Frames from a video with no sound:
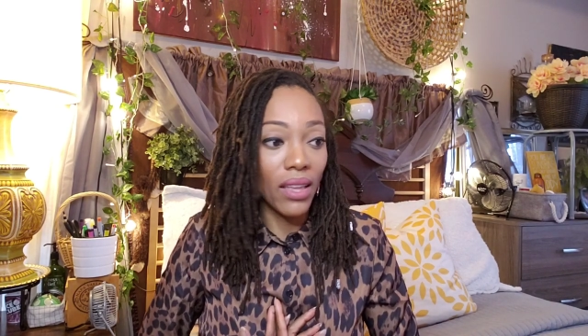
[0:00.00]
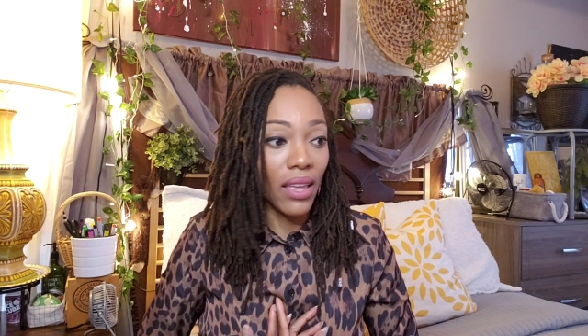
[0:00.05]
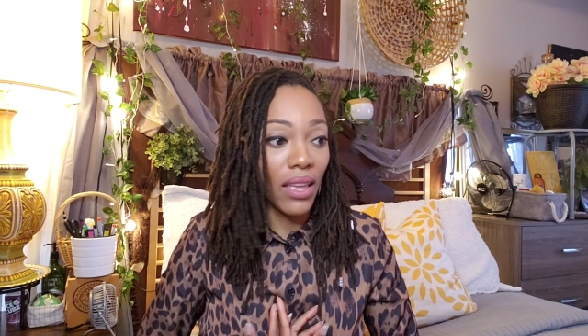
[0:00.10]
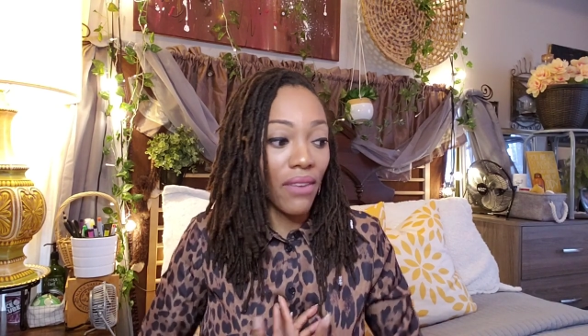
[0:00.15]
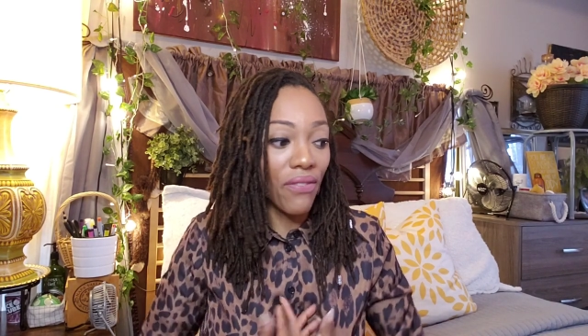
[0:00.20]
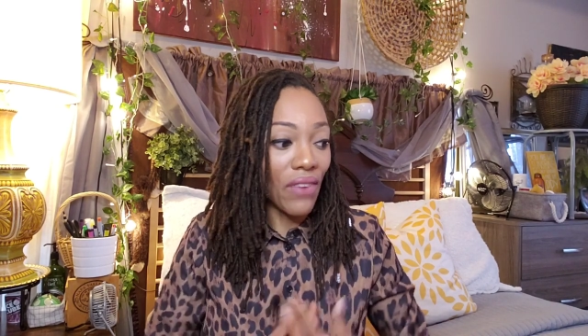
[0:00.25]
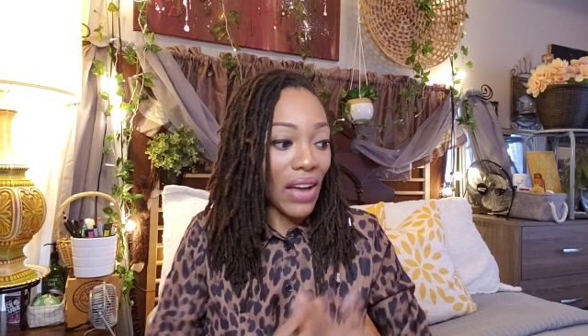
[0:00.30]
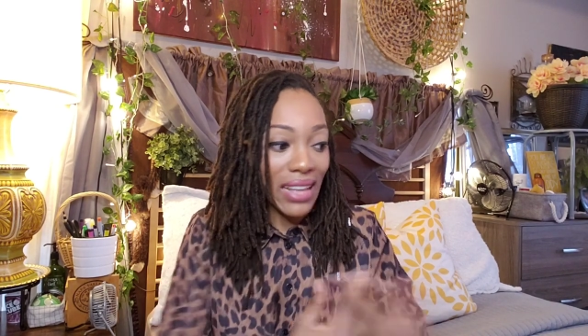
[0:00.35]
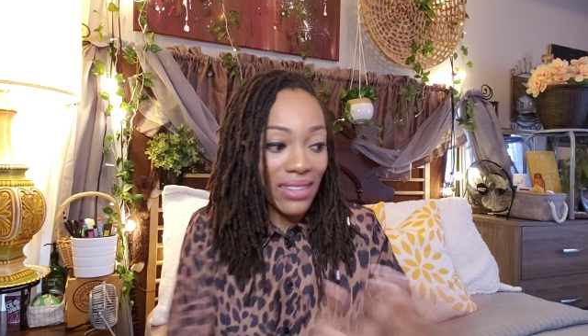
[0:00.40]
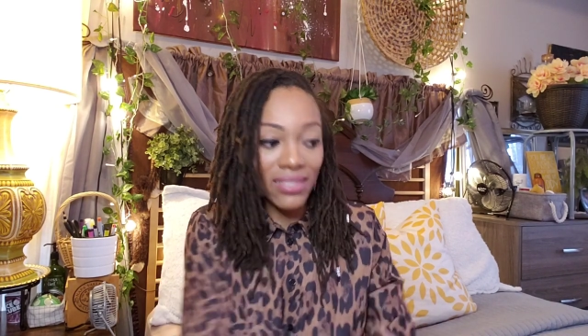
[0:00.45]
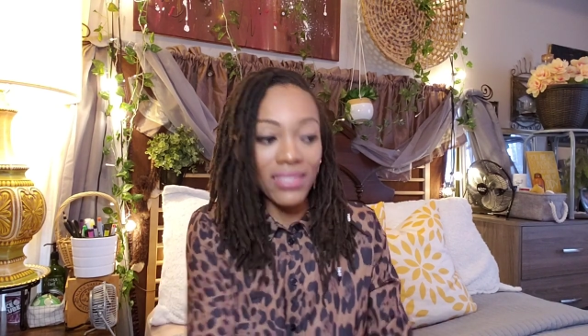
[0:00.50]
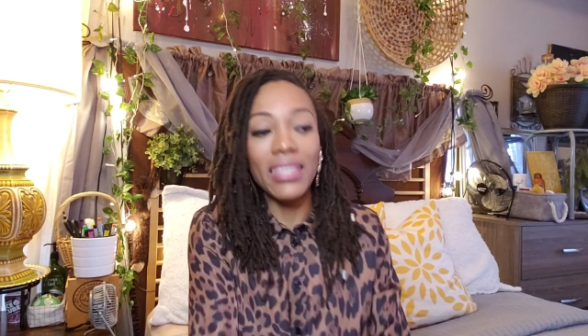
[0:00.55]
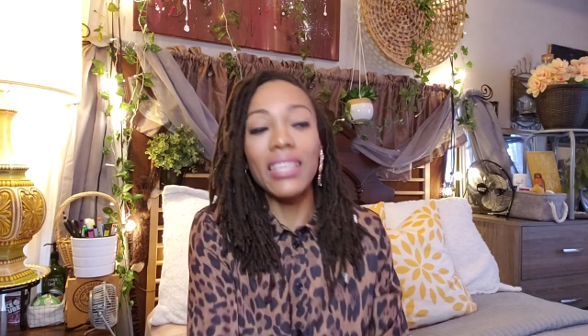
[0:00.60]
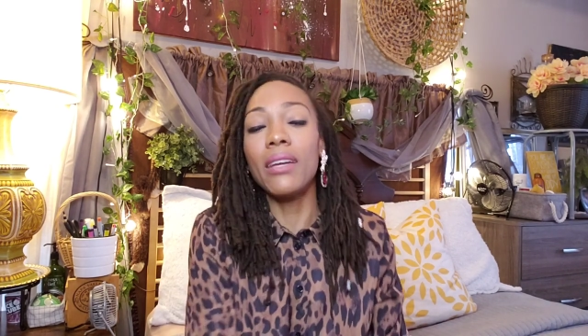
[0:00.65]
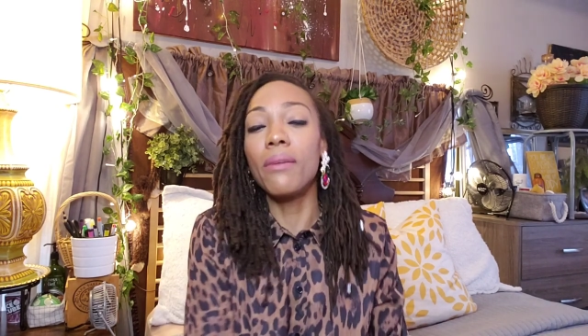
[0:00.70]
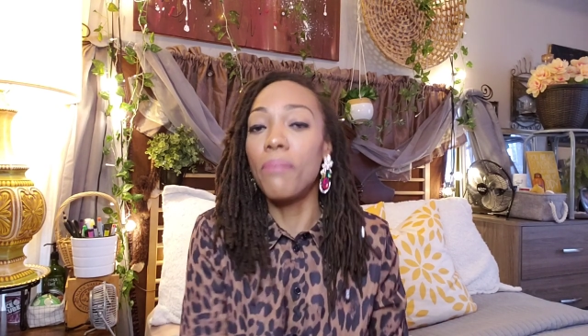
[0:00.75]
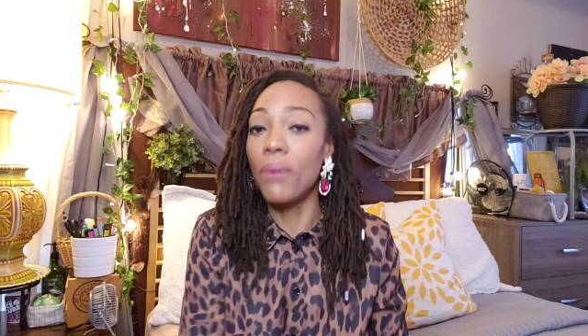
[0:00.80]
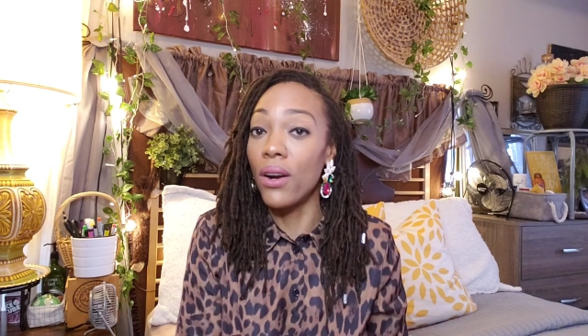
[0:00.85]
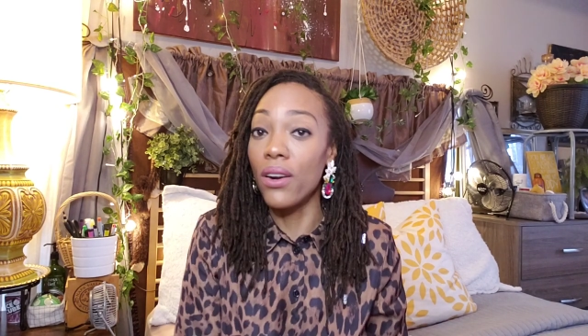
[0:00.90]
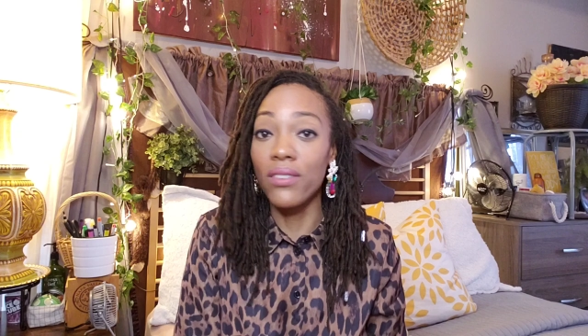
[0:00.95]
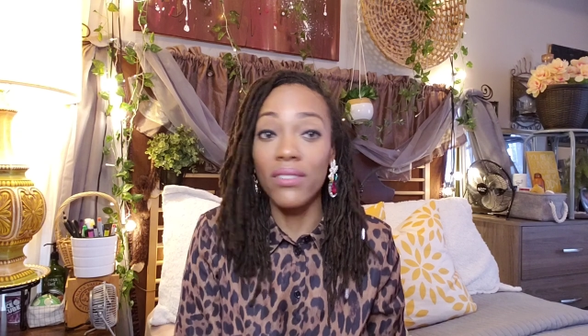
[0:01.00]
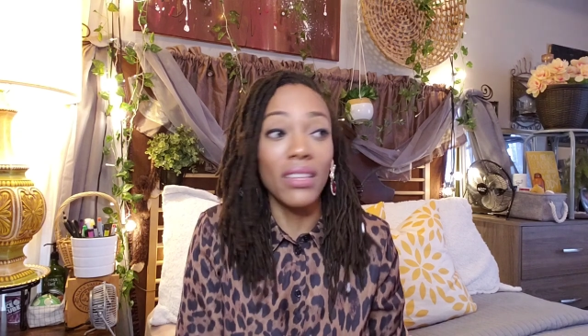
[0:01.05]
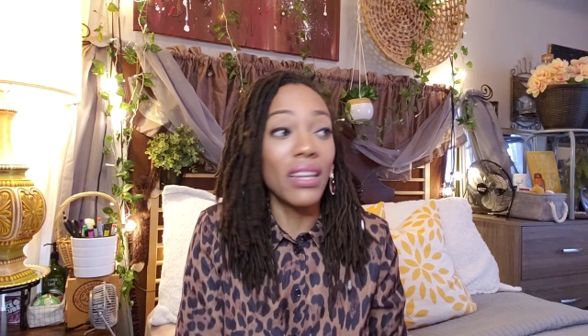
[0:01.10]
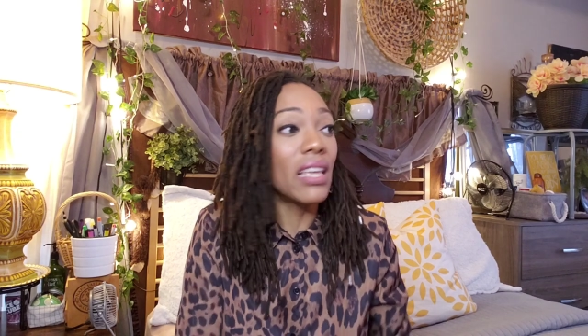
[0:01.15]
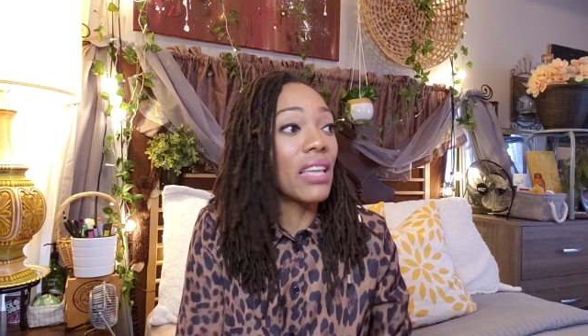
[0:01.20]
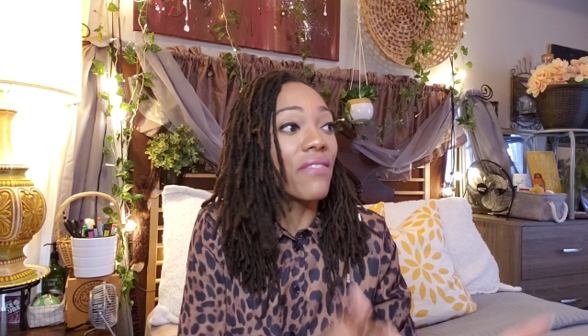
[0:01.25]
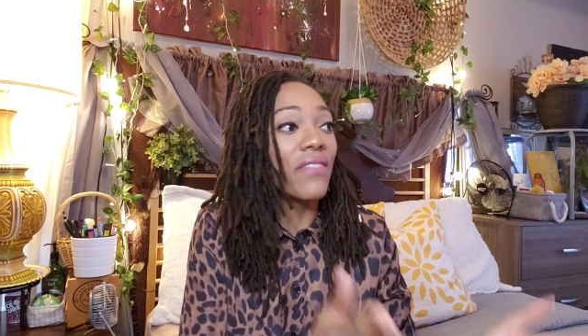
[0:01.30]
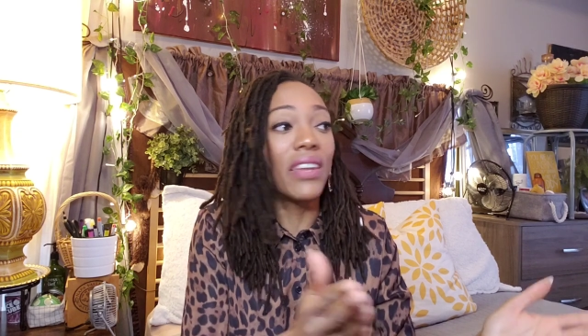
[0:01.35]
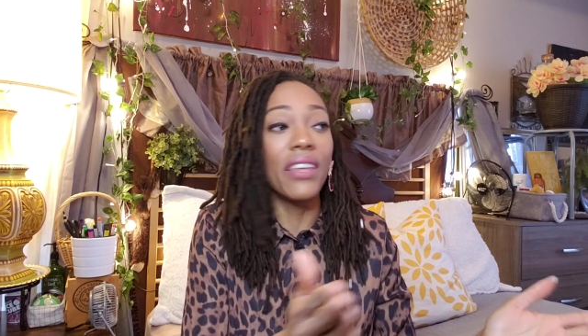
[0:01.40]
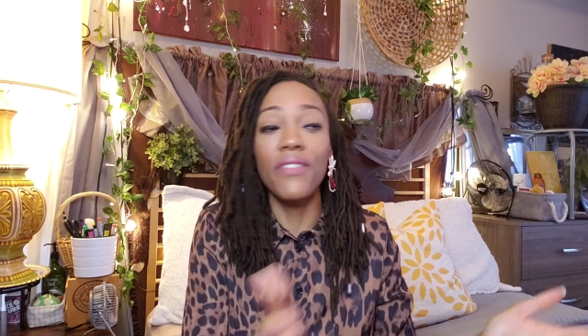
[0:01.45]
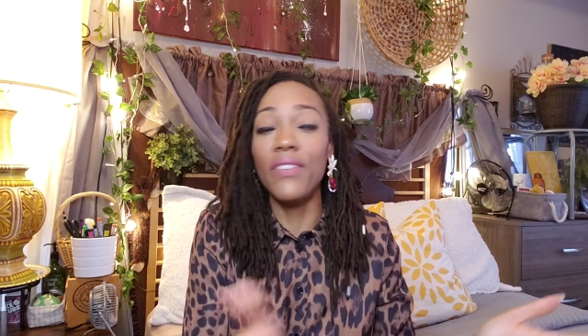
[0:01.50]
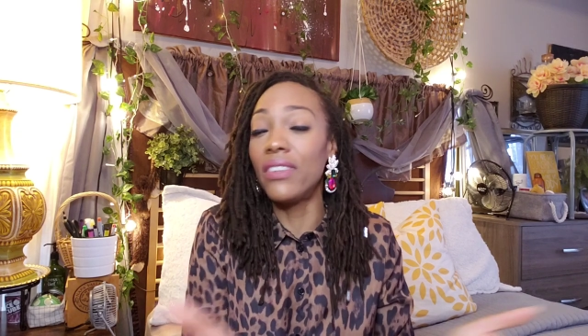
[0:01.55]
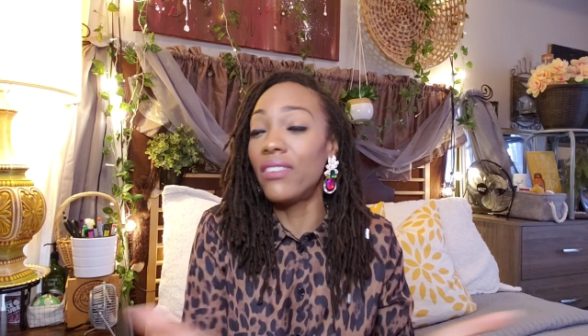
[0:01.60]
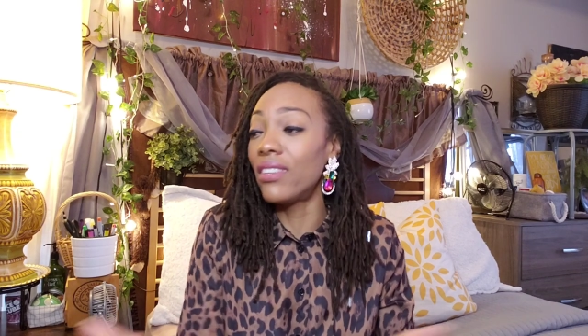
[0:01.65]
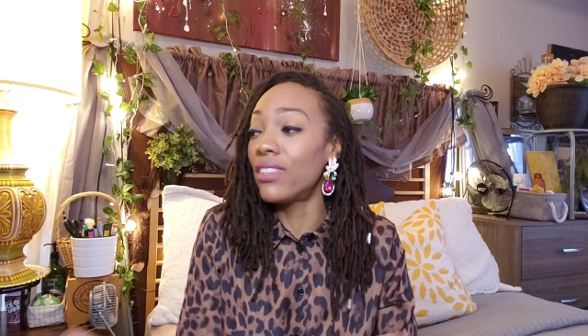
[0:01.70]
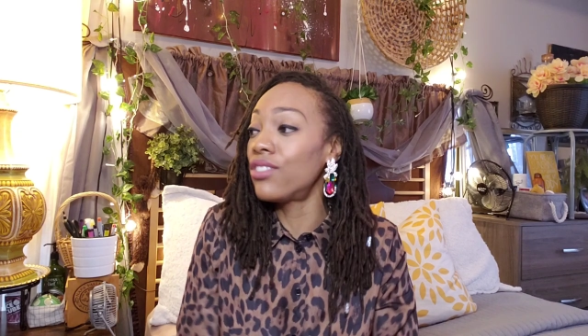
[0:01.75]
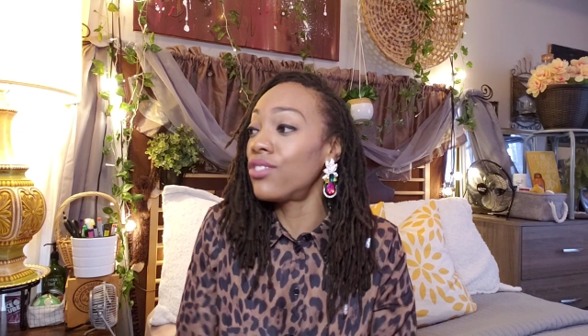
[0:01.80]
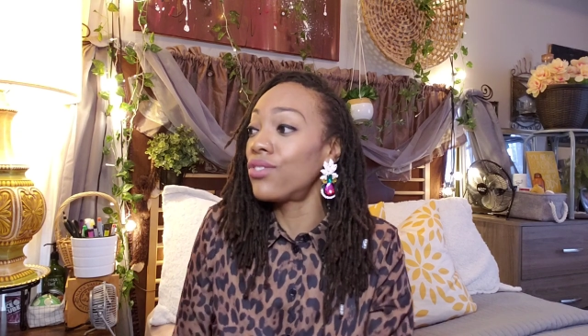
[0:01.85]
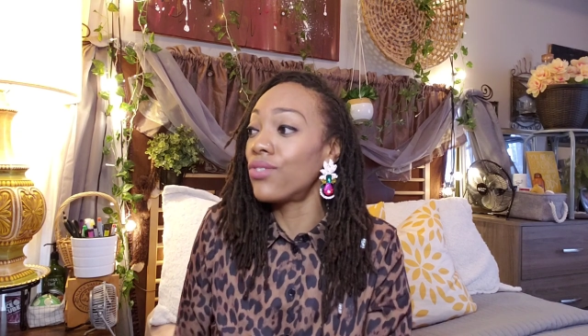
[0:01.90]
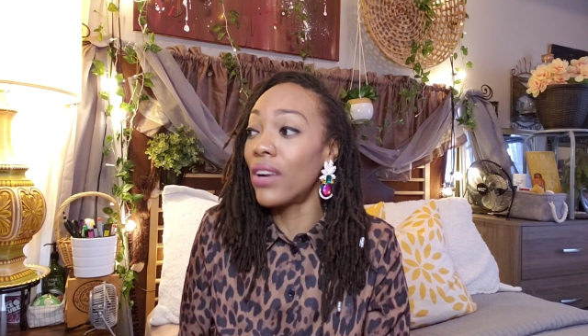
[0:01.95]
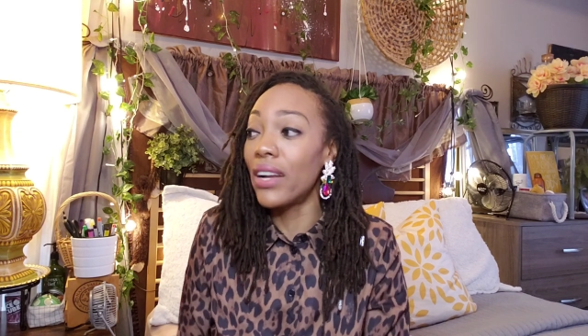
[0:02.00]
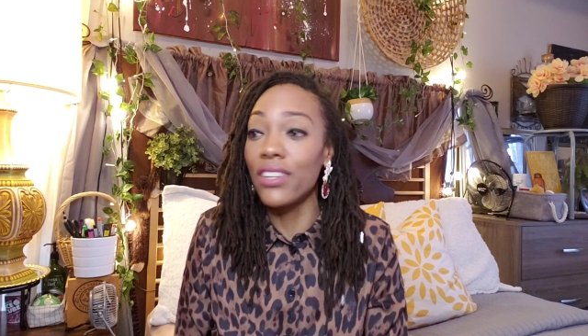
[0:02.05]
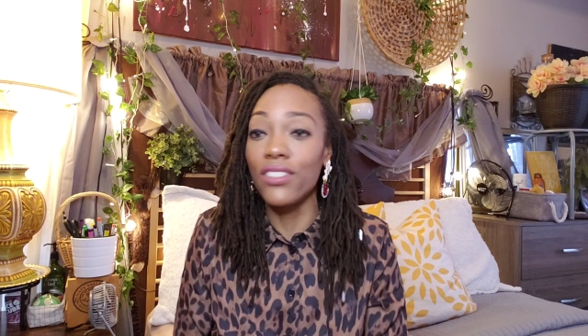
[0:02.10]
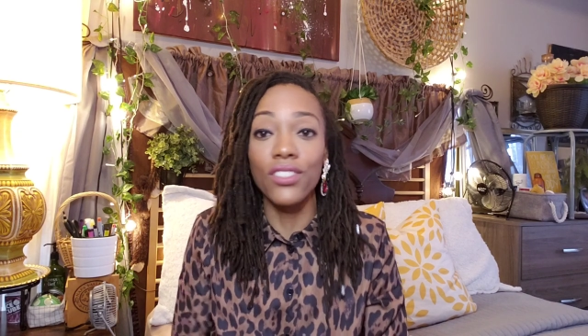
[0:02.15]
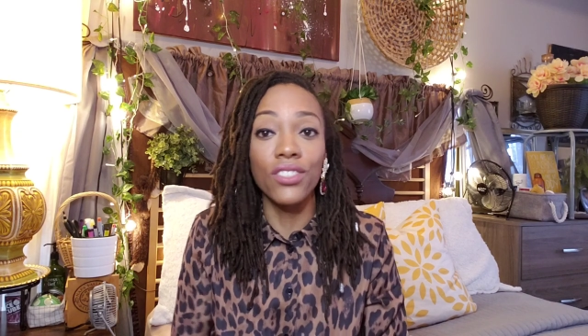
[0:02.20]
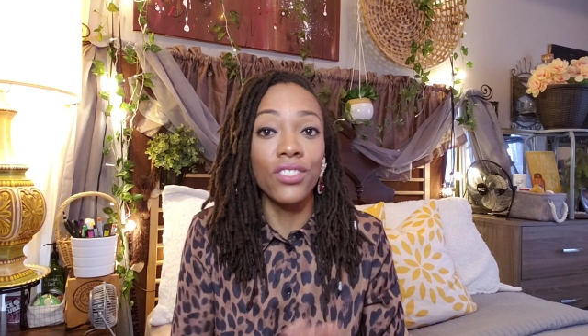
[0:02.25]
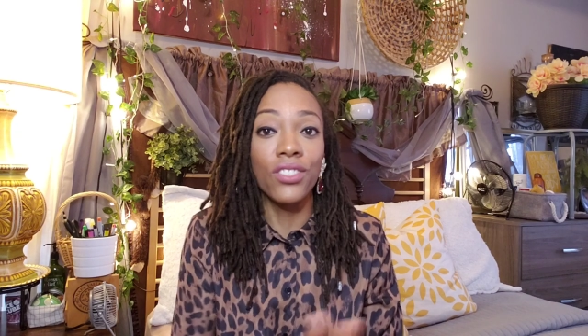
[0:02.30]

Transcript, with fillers: if I see a person, even if it's a stranger,